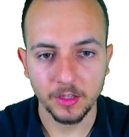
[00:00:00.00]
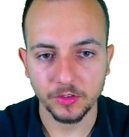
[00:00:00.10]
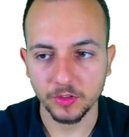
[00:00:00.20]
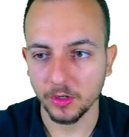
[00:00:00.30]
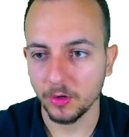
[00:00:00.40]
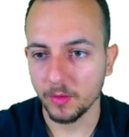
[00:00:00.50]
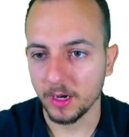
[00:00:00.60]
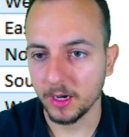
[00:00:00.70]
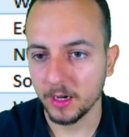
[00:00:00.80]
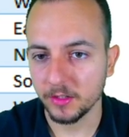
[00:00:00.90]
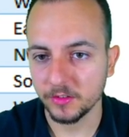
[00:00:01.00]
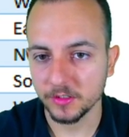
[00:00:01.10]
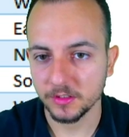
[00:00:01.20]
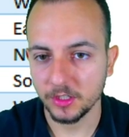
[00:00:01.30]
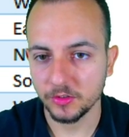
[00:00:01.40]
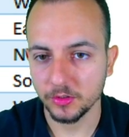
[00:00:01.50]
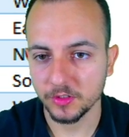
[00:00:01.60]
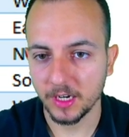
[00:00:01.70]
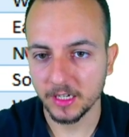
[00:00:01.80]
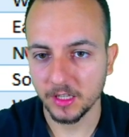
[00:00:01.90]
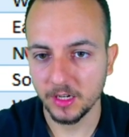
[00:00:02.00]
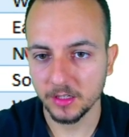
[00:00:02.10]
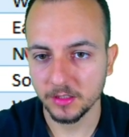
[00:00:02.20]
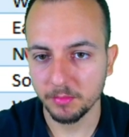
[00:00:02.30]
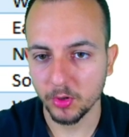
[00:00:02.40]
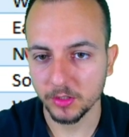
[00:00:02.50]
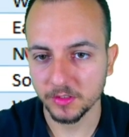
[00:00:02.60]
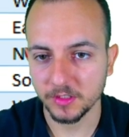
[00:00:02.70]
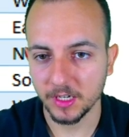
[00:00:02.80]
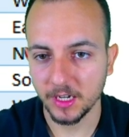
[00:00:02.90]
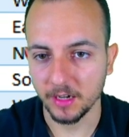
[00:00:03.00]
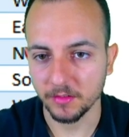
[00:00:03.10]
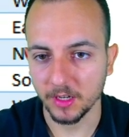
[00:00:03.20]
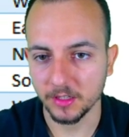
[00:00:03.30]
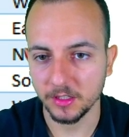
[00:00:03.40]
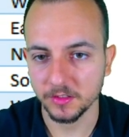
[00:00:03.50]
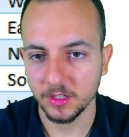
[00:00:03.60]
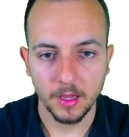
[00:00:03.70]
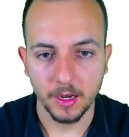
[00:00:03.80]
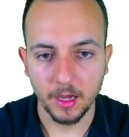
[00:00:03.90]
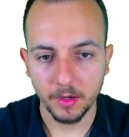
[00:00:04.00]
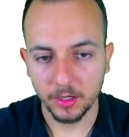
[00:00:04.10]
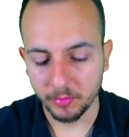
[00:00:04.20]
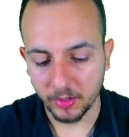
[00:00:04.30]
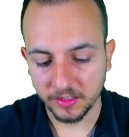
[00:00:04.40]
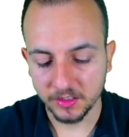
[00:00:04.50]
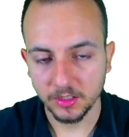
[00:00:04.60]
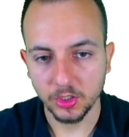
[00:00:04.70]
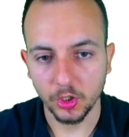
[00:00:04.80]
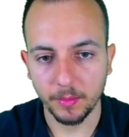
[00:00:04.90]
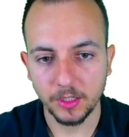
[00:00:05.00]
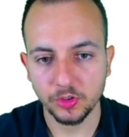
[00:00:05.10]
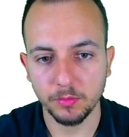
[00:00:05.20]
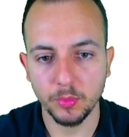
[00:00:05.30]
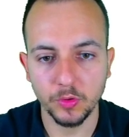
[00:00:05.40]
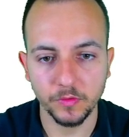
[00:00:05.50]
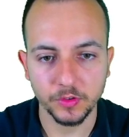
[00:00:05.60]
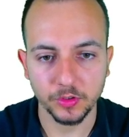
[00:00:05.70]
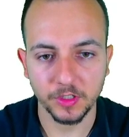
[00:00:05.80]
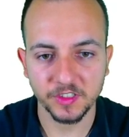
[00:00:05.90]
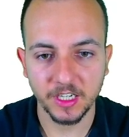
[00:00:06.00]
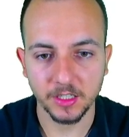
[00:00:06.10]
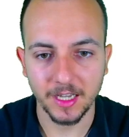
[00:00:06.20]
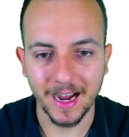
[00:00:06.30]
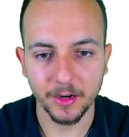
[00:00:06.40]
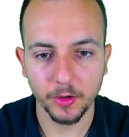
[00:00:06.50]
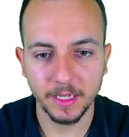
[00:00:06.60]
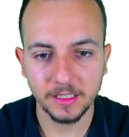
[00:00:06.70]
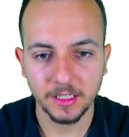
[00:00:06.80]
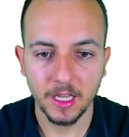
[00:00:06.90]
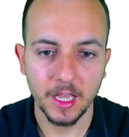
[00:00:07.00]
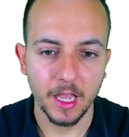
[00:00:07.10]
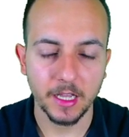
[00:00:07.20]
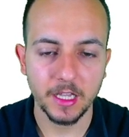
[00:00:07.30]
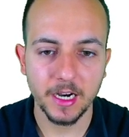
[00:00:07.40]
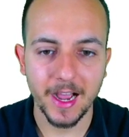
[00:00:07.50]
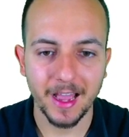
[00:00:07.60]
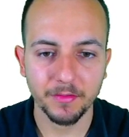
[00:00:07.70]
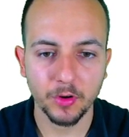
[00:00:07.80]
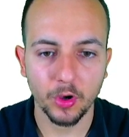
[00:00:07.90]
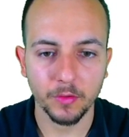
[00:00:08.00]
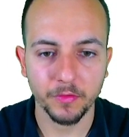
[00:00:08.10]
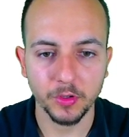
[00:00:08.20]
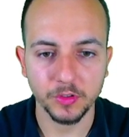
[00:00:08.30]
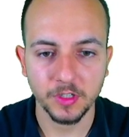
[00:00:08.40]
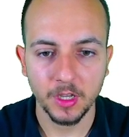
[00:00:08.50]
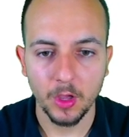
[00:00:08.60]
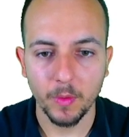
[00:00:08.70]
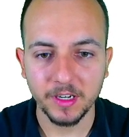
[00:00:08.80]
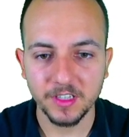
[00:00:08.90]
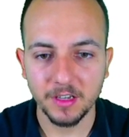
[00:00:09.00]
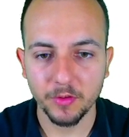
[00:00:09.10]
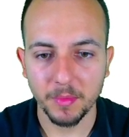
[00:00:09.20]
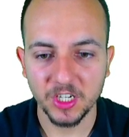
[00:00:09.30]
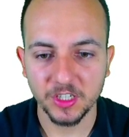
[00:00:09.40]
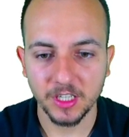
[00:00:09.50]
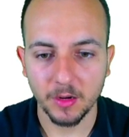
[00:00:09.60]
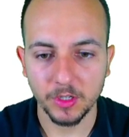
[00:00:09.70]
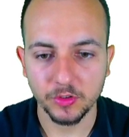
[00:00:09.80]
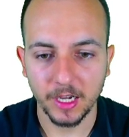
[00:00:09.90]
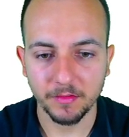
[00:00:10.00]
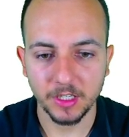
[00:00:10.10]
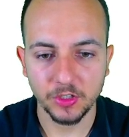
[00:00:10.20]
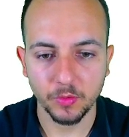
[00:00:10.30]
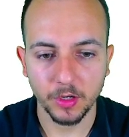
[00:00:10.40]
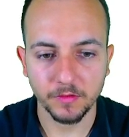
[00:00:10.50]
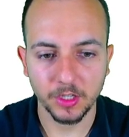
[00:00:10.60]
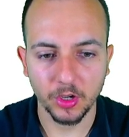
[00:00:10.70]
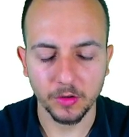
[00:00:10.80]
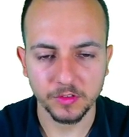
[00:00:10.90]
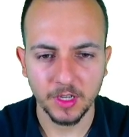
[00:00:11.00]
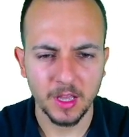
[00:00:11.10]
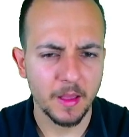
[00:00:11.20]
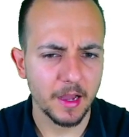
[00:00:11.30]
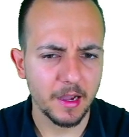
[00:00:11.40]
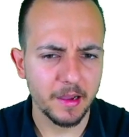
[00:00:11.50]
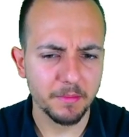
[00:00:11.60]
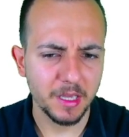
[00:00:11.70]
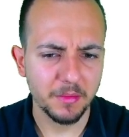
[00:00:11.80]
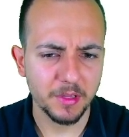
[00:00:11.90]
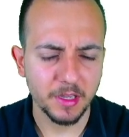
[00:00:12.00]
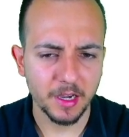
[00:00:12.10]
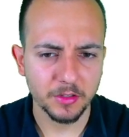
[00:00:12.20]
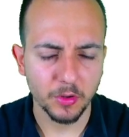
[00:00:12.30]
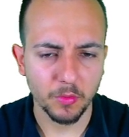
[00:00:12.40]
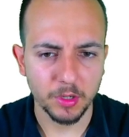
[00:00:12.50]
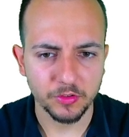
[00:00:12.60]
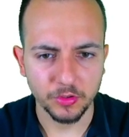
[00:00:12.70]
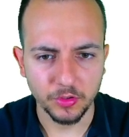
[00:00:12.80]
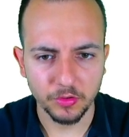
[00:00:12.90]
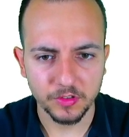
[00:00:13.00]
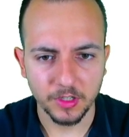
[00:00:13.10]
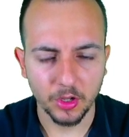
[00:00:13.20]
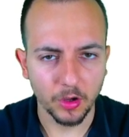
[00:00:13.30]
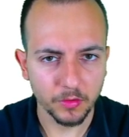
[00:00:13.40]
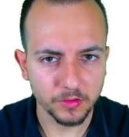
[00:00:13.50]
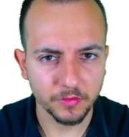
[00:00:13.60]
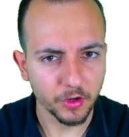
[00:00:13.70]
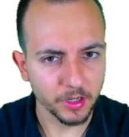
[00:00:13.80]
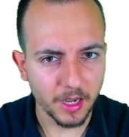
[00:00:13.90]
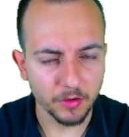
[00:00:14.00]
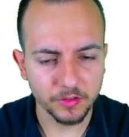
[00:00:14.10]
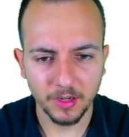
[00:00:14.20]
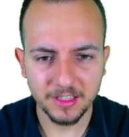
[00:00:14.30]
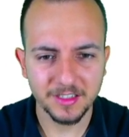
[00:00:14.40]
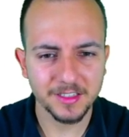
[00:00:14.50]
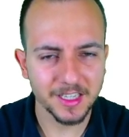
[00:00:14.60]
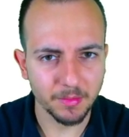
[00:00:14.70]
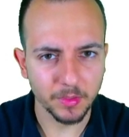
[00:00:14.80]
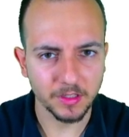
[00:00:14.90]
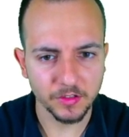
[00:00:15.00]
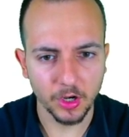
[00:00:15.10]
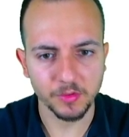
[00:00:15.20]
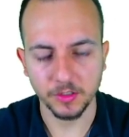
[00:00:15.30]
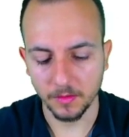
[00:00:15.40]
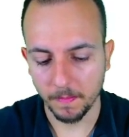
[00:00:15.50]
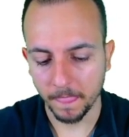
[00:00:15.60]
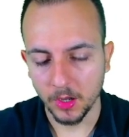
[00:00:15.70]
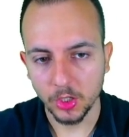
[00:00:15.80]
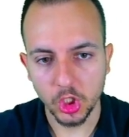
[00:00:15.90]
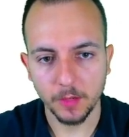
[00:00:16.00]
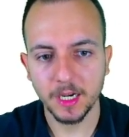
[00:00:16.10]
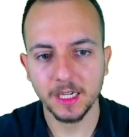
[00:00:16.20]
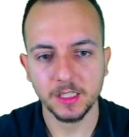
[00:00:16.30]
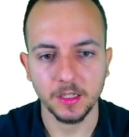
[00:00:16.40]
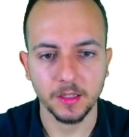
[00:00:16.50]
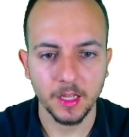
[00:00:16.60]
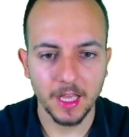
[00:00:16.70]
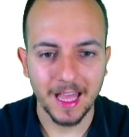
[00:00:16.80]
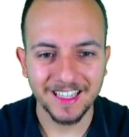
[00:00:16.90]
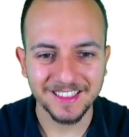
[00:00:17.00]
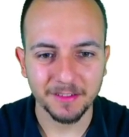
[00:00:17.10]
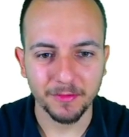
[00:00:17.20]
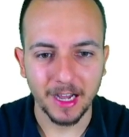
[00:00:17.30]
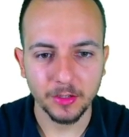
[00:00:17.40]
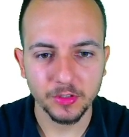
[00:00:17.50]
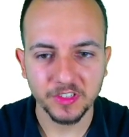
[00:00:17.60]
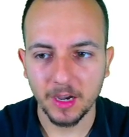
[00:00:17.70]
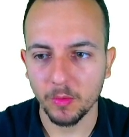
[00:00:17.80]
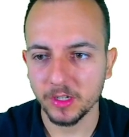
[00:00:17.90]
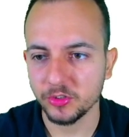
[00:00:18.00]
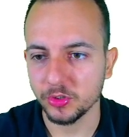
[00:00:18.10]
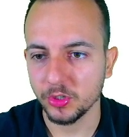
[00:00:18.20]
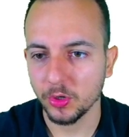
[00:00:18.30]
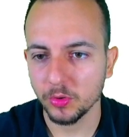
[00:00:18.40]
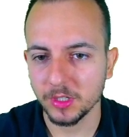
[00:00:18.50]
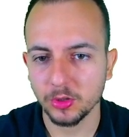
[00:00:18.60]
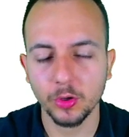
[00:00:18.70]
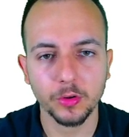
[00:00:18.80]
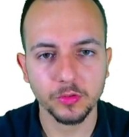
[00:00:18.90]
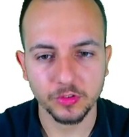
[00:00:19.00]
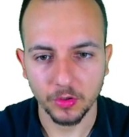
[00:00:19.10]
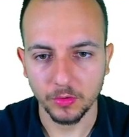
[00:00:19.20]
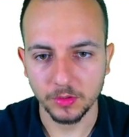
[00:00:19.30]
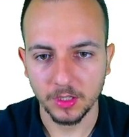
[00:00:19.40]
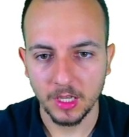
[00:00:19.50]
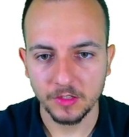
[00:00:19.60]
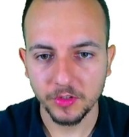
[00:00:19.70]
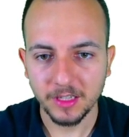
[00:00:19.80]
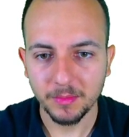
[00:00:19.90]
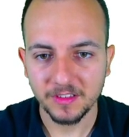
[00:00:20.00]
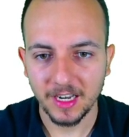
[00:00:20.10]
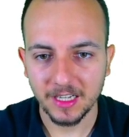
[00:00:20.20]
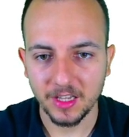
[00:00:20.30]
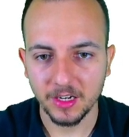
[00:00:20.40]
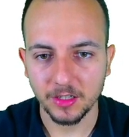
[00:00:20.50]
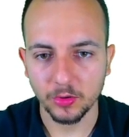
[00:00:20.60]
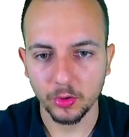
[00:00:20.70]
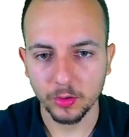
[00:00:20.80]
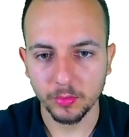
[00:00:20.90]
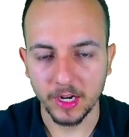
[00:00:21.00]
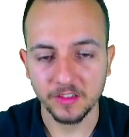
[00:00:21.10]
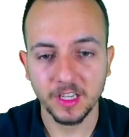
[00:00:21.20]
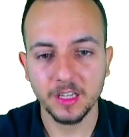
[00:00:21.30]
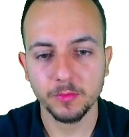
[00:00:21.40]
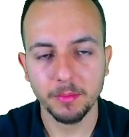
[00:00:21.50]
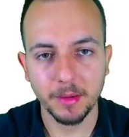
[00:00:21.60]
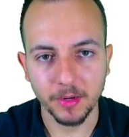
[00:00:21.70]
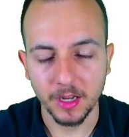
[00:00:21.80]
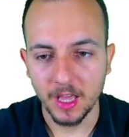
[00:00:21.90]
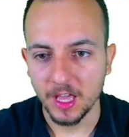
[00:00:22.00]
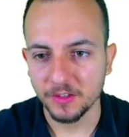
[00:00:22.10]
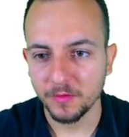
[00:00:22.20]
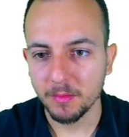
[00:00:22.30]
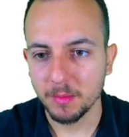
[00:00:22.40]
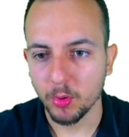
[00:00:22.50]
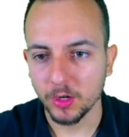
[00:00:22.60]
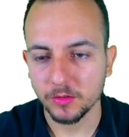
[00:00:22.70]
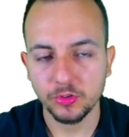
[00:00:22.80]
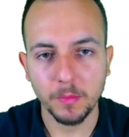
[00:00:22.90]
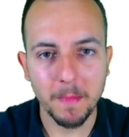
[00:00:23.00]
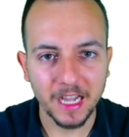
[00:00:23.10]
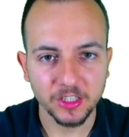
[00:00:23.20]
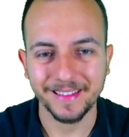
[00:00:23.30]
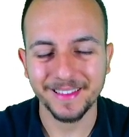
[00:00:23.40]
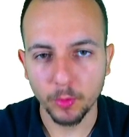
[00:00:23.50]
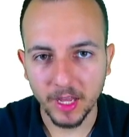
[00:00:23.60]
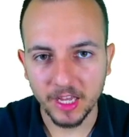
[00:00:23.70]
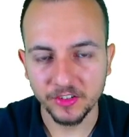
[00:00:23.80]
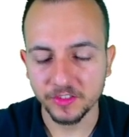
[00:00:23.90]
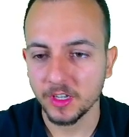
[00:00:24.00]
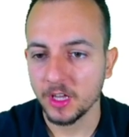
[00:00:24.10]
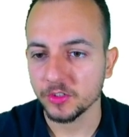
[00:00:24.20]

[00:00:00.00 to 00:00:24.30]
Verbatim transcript: So I just need to select here the products that I have like this. Now I'm going to press comma to move to the second argument. And here I have column fields. What is the information that I want to have in each one of the columns? Uh, maybe I don't want to use the columns for now, so let's skip this option. again. As the values, I want to know the total sold. So let me select here the total price. And remember, it's very important to match the ranges.